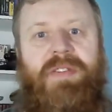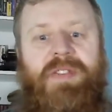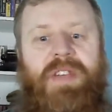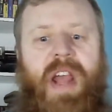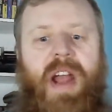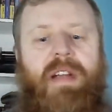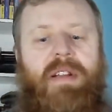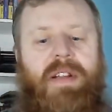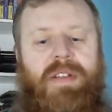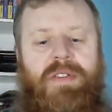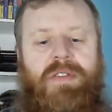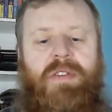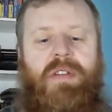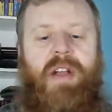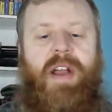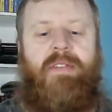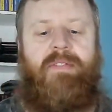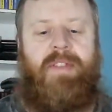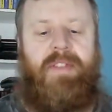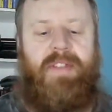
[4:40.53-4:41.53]
Dado's
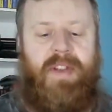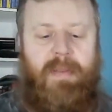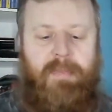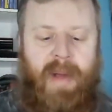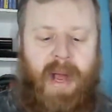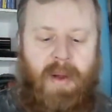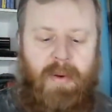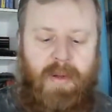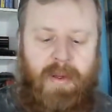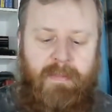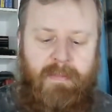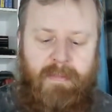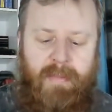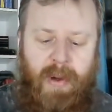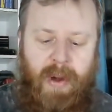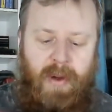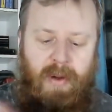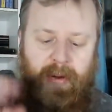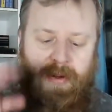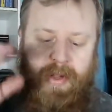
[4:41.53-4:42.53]
character and everything about
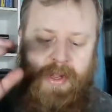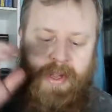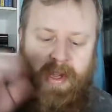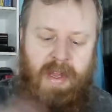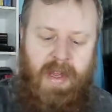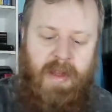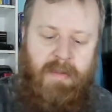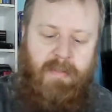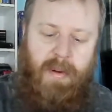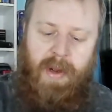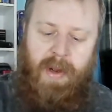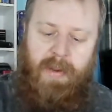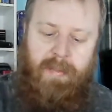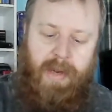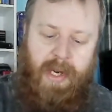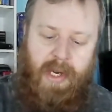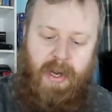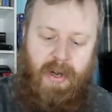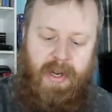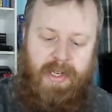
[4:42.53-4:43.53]
him. But
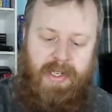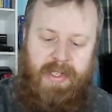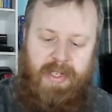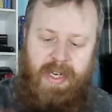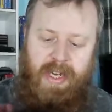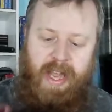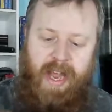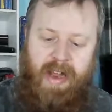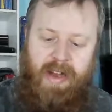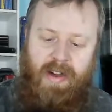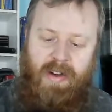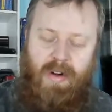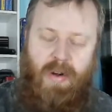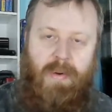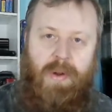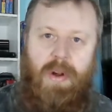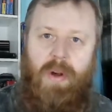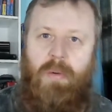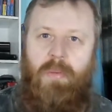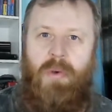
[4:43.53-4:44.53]
McCoist, again,
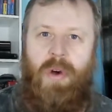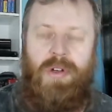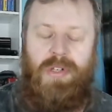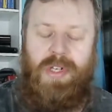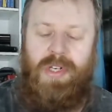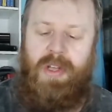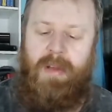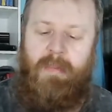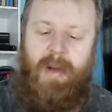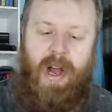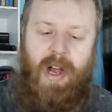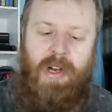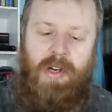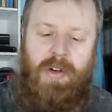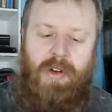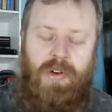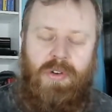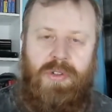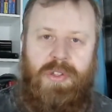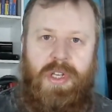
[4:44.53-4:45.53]
growing up, watching the
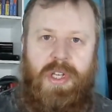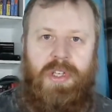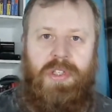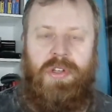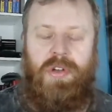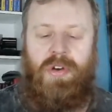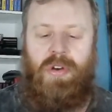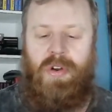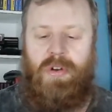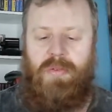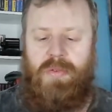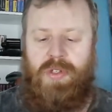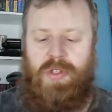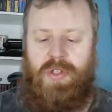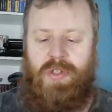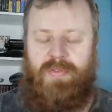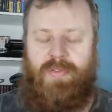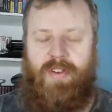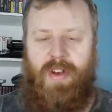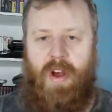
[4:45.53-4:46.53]
amount of goals that he scored
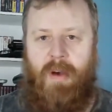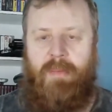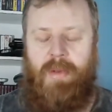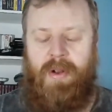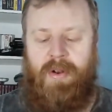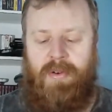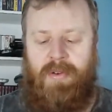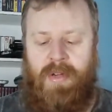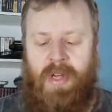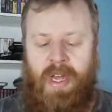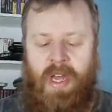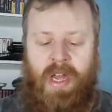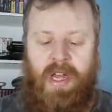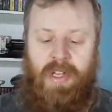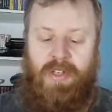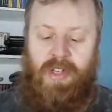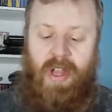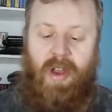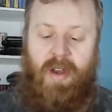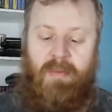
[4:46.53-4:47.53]
was just phenomenal.
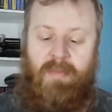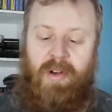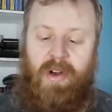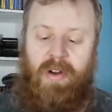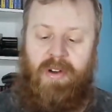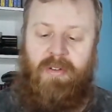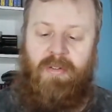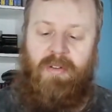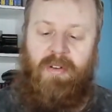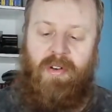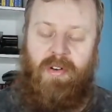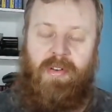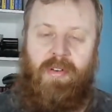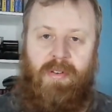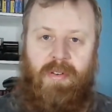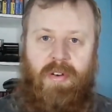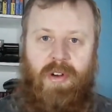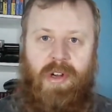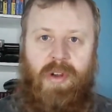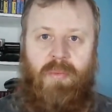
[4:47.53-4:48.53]
So I'm going
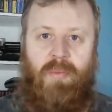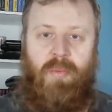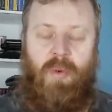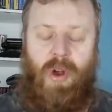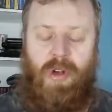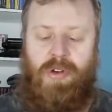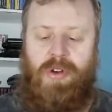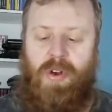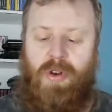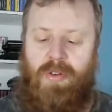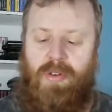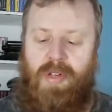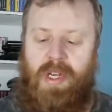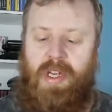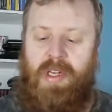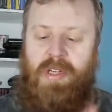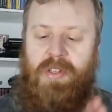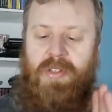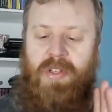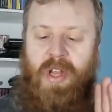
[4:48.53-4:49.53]
to look up and watch
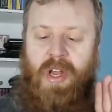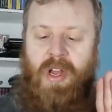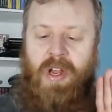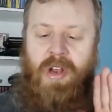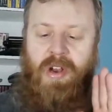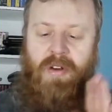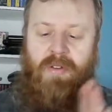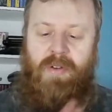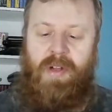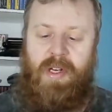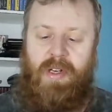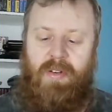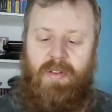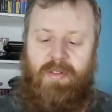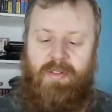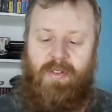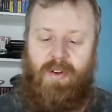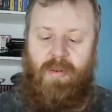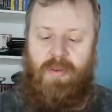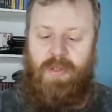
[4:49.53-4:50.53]
all these. Really
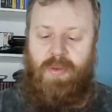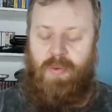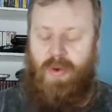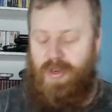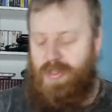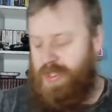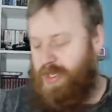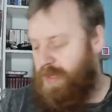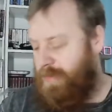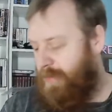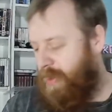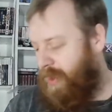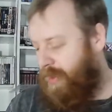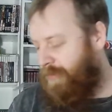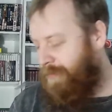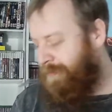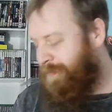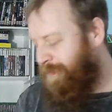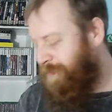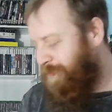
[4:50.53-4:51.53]
look forward to watching them
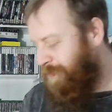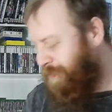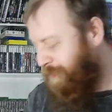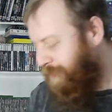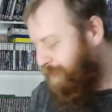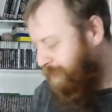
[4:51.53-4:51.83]
all.